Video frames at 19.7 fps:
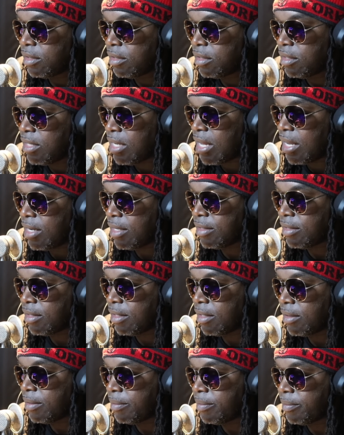not as
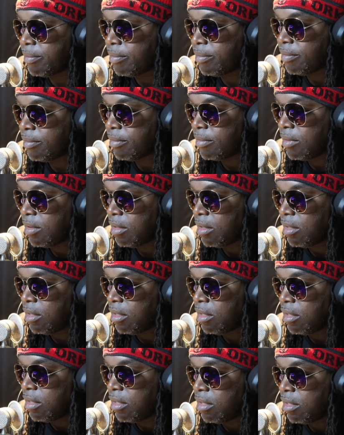um
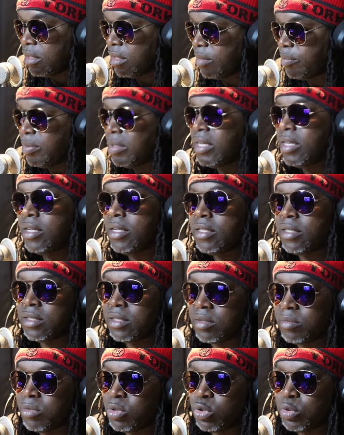appealing
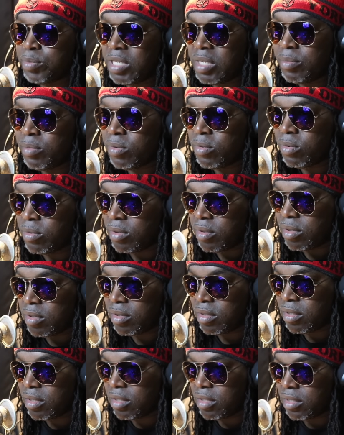to most people,
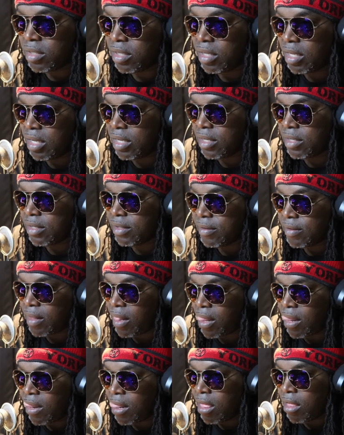and
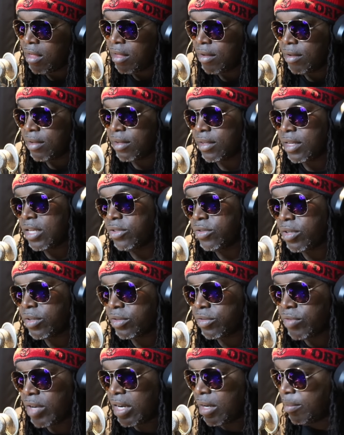Kendrick
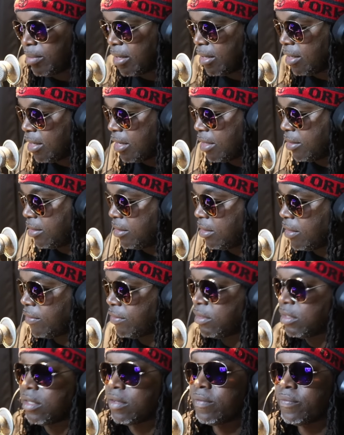was right about a lot of stuff.
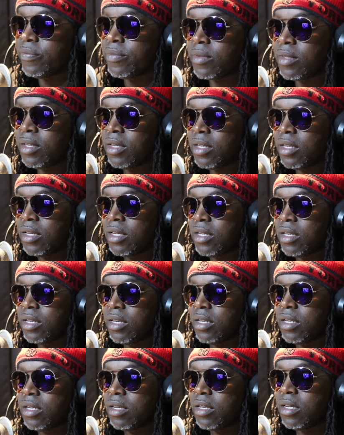So
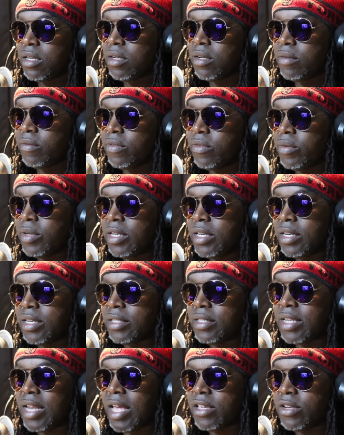before we get
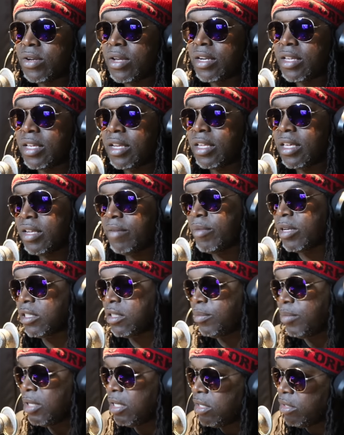into that, you know, I got to get my
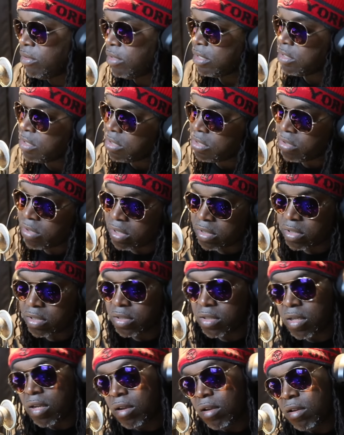spill. This is Torture
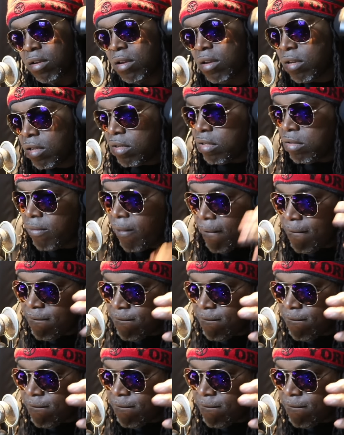Talk.